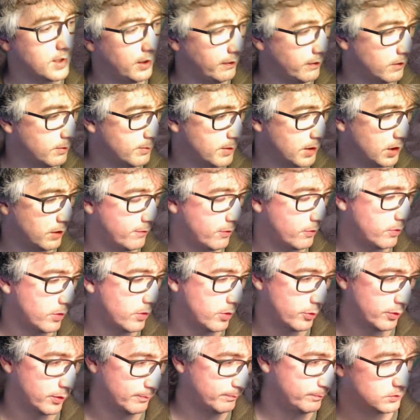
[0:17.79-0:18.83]
in the middle of the
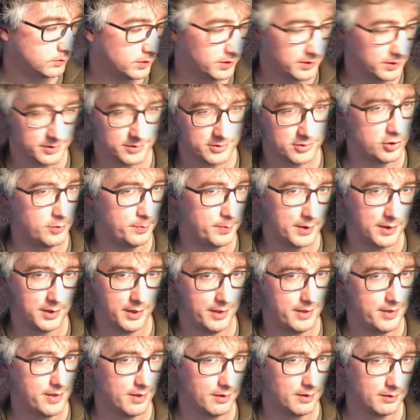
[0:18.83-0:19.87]
road. Stupid
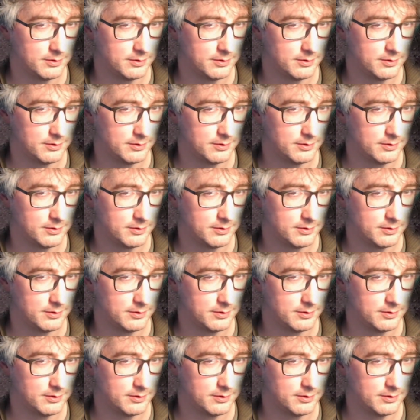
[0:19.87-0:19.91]
Lydia.